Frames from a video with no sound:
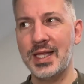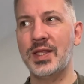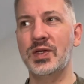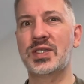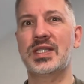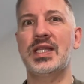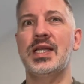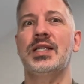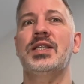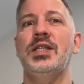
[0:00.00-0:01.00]
there's
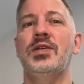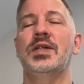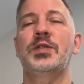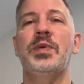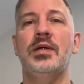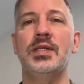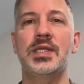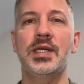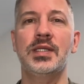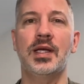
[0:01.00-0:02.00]
things that you're
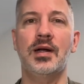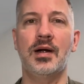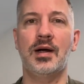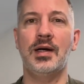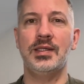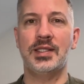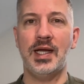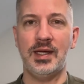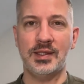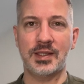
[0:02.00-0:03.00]
experiencing that are
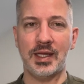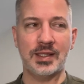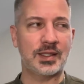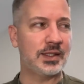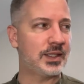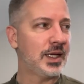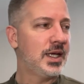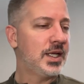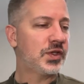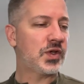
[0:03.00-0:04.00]
intense lessons.
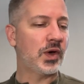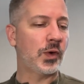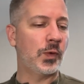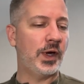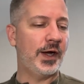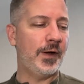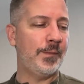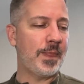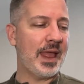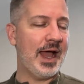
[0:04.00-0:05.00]

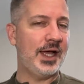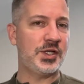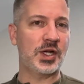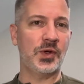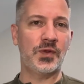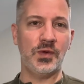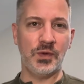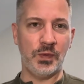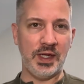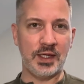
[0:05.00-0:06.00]
So as you go through
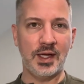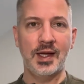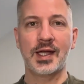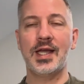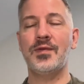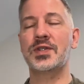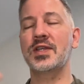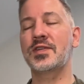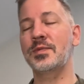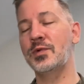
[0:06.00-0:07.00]
the week, give
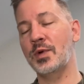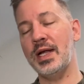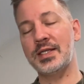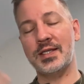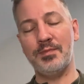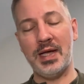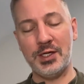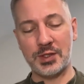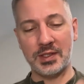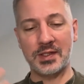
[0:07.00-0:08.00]
yourself some grace, some
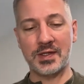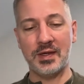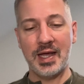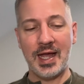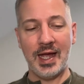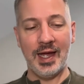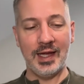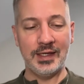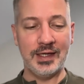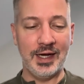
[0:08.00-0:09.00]
patience,
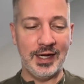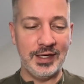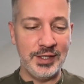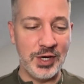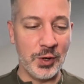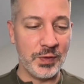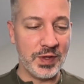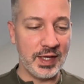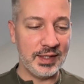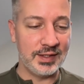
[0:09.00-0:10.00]
and know
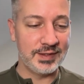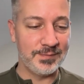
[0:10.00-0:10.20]
that